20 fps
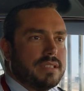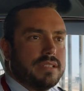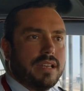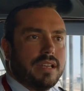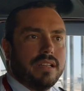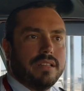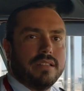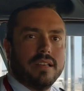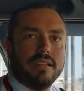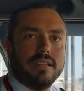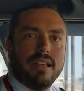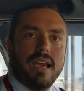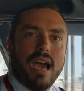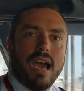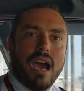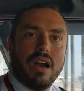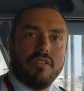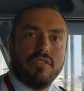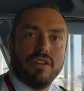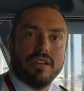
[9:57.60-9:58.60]
the, the, the
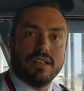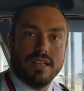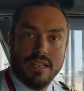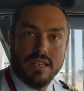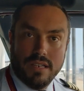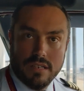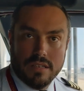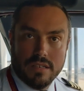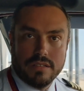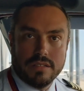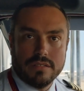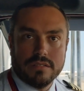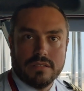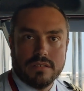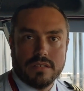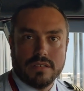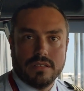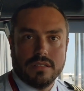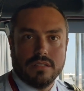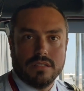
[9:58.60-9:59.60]
area clear,
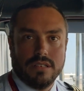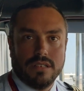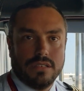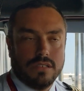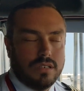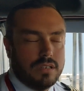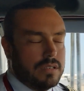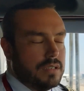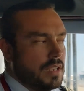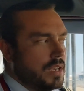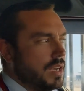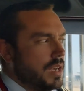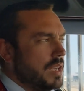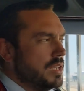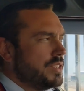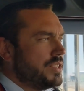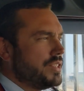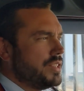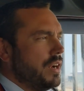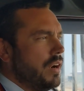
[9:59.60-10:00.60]
right. you know,
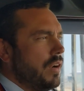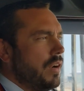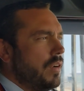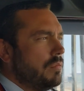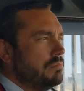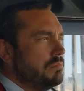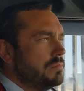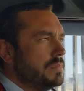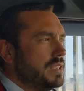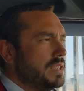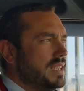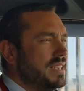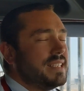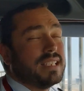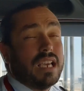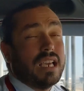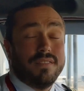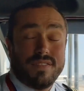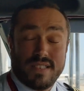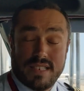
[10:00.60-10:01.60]
so it
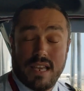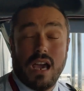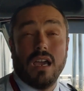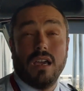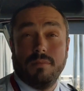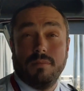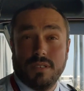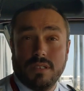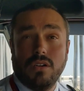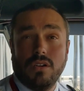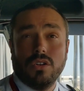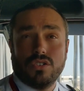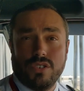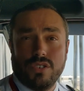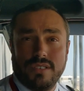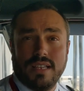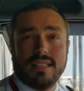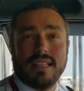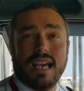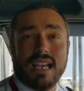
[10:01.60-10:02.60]
saves time
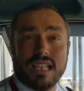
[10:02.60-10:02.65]
also in that